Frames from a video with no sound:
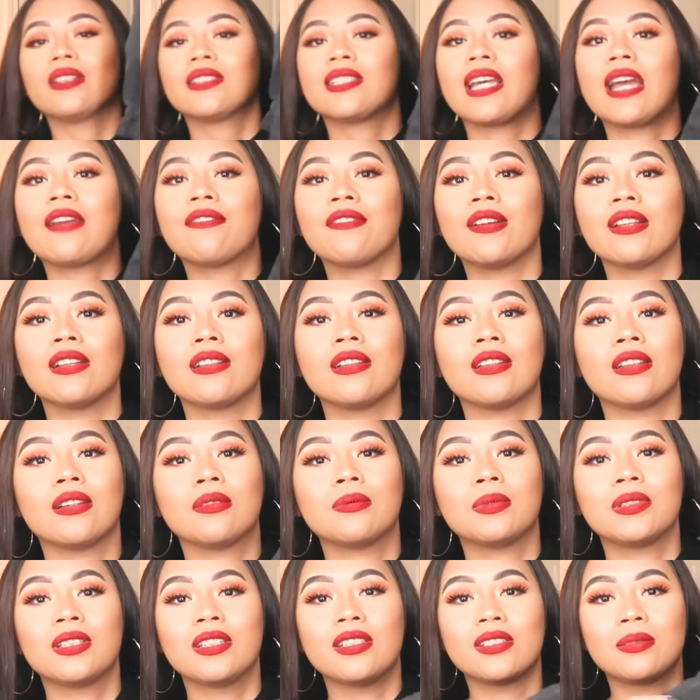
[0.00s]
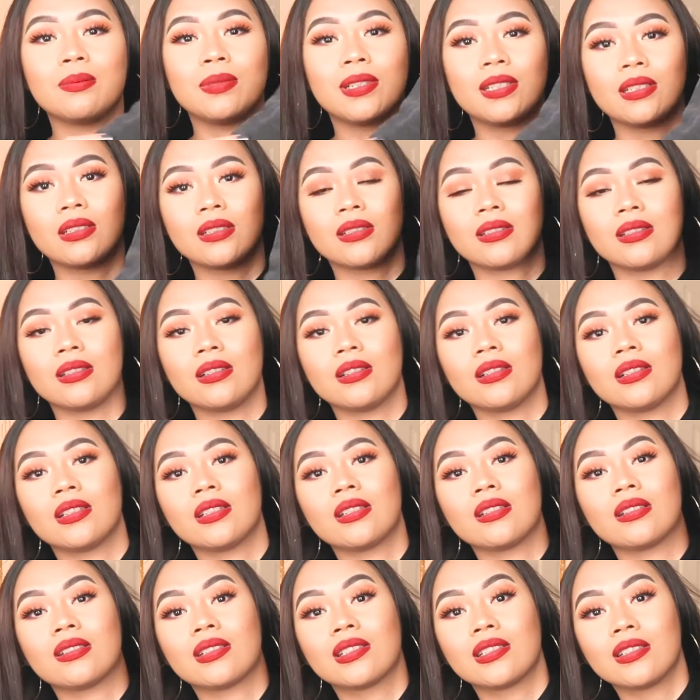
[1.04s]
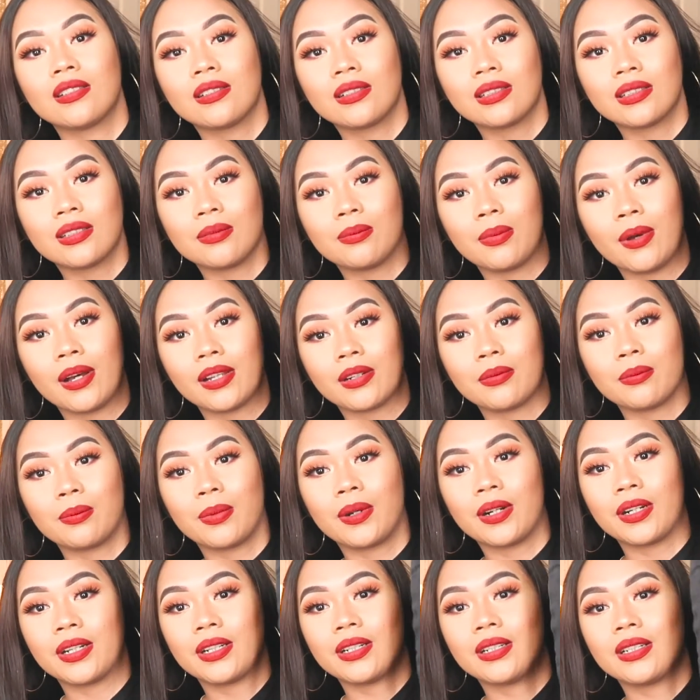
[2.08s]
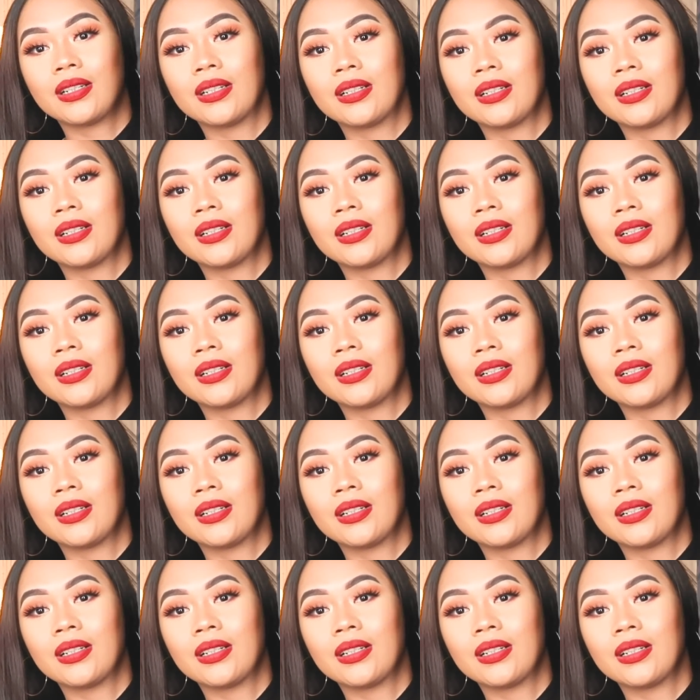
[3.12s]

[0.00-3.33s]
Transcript: this. I fell in love with this because look at this. Look at the bottom part.